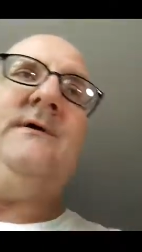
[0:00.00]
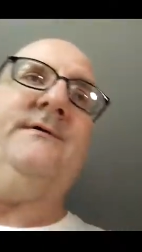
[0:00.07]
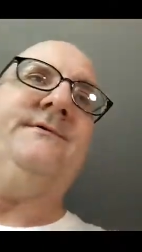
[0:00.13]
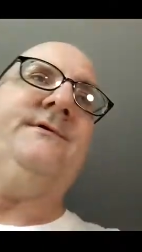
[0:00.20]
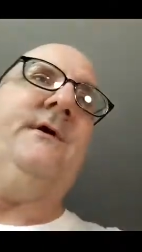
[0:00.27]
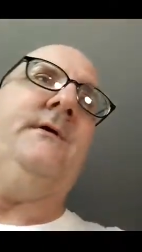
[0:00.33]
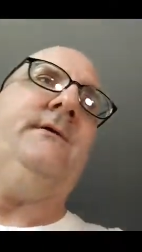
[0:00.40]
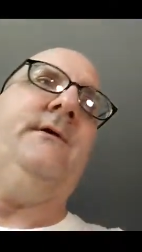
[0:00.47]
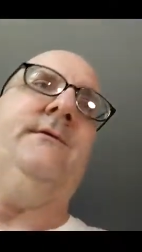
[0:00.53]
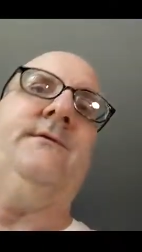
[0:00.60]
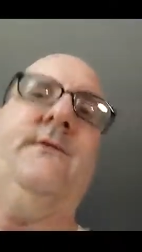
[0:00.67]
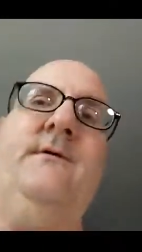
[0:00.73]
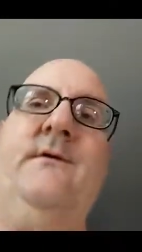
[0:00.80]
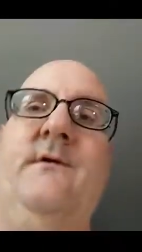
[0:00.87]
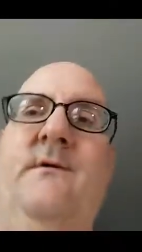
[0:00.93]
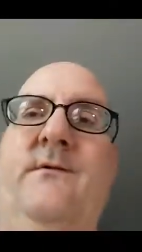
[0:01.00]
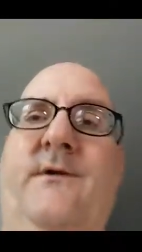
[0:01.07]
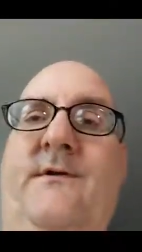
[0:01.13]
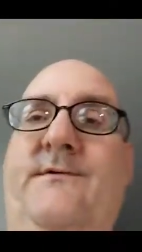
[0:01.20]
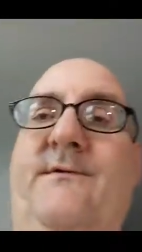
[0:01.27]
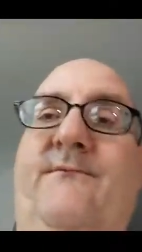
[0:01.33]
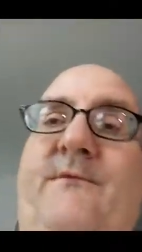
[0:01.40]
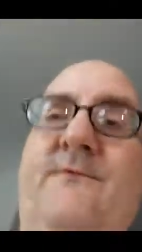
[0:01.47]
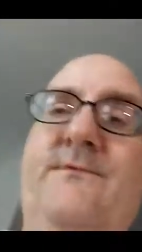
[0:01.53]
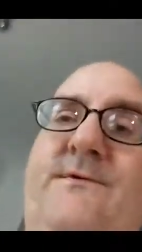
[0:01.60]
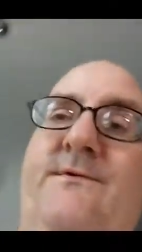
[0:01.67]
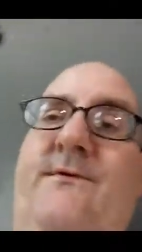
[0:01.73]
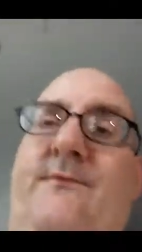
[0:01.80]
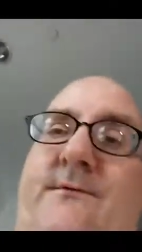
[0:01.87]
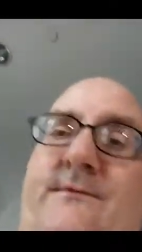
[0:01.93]
way, and it's Chinese. Because the
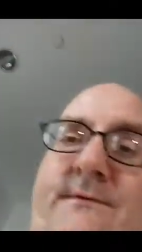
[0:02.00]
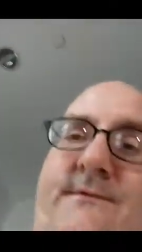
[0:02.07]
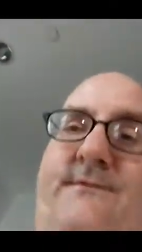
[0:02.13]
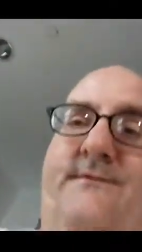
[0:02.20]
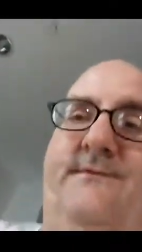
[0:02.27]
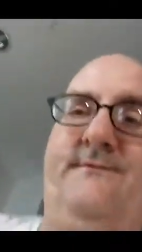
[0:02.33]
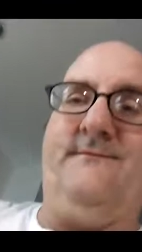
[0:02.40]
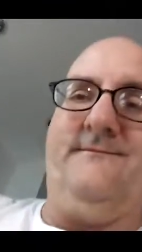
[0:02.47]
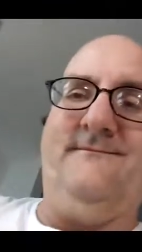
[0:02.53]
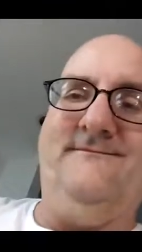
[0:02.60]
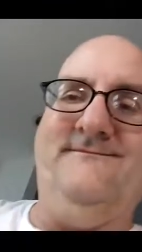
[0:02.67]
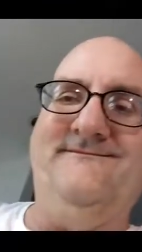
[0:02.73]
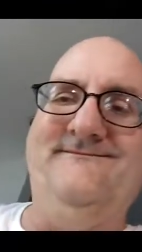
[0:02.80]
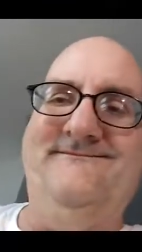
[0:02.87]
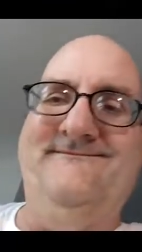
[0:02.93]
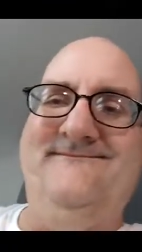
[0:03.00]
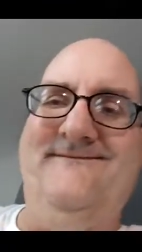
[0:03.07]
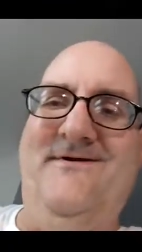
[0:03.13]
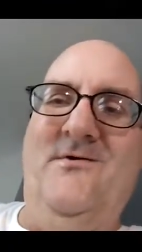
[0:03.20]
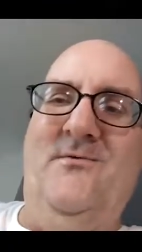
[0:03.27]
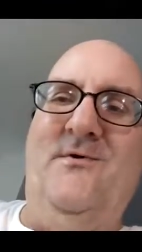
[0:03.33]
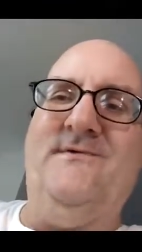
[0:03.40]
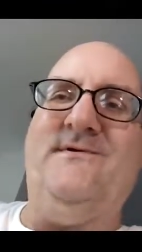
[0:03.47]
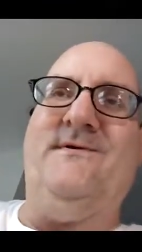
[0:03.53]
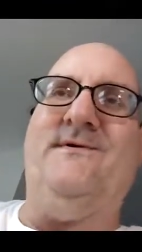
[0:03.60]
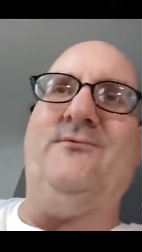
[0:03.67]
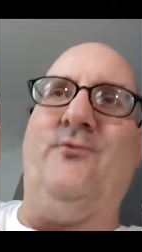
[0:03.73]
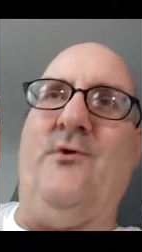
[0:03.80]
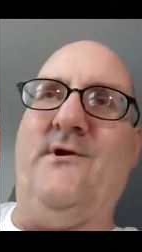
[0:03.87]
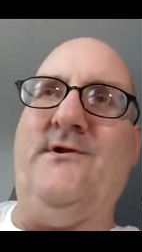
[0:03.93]
first nurse was
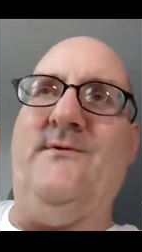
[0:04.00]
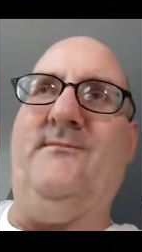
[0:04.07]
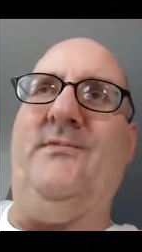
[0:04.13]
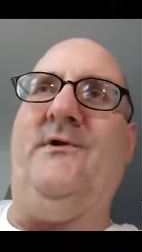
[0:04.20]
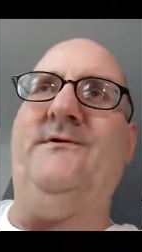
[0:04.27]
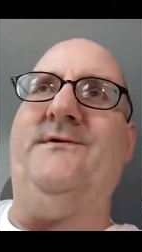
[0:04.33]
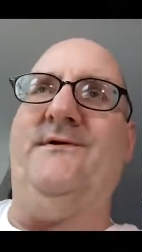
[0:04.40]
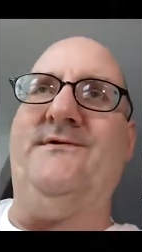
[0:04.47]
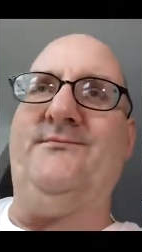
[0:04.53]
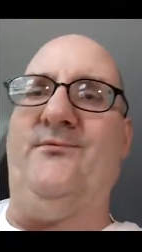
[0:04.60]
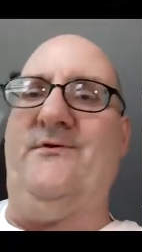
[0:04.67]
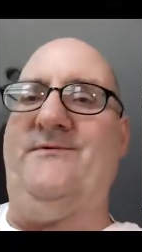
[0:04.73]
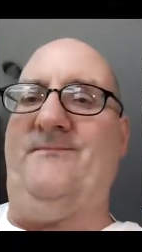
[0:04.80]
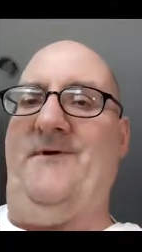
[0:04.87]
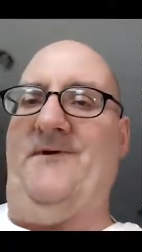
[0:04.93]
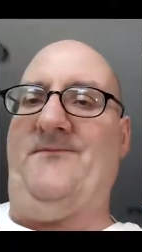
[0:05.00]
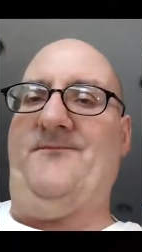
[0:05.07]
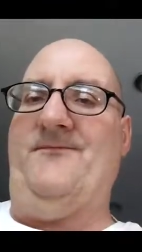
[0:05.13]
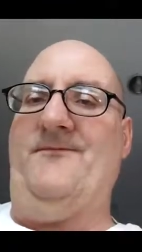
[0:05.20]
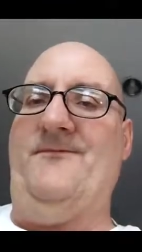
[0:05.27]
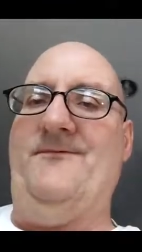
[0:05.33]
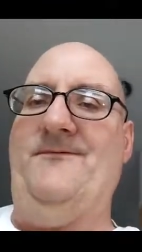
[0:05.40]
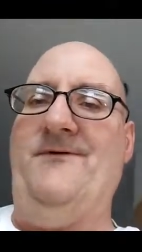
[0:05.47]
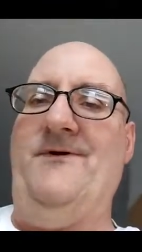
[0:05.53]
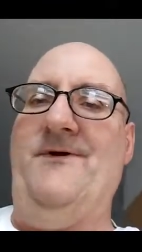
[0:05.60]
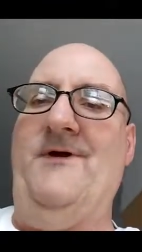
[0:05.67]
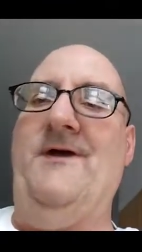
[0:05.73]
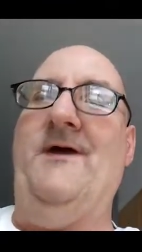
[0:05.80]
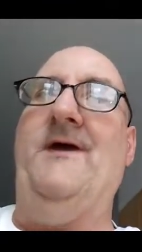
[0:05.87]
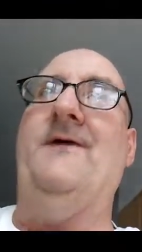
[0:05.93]
incredibly disrespectful,
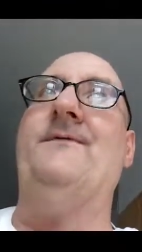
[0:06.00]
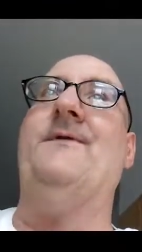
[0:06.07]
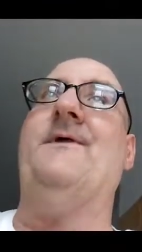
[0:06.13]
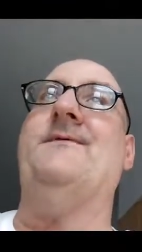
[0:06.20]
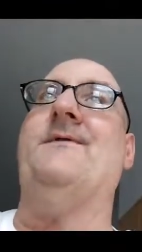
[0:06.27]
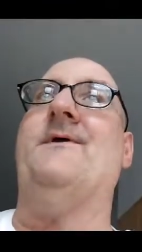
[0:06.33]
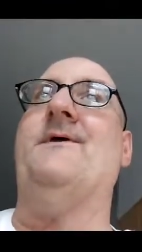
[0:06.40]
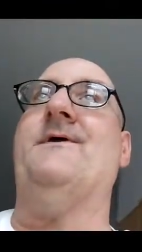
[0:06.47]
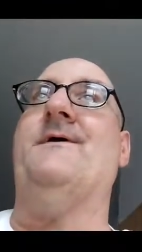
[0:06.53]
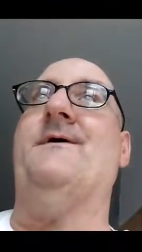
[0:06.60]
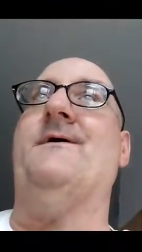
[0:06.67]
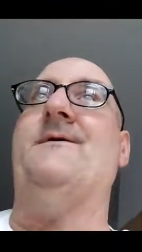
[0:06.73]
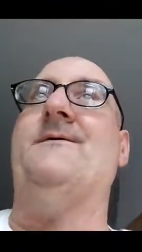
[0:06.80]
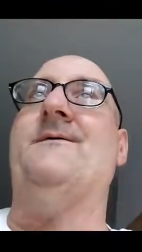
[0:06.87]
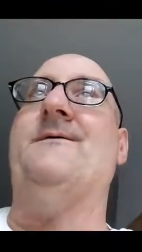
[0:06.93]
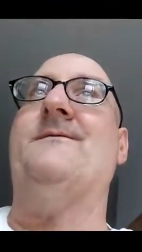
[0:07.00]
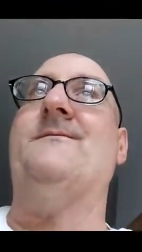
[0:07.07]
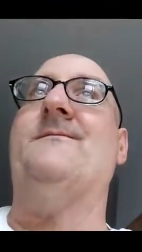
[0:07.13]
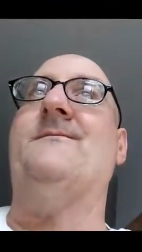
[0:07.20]
and then they I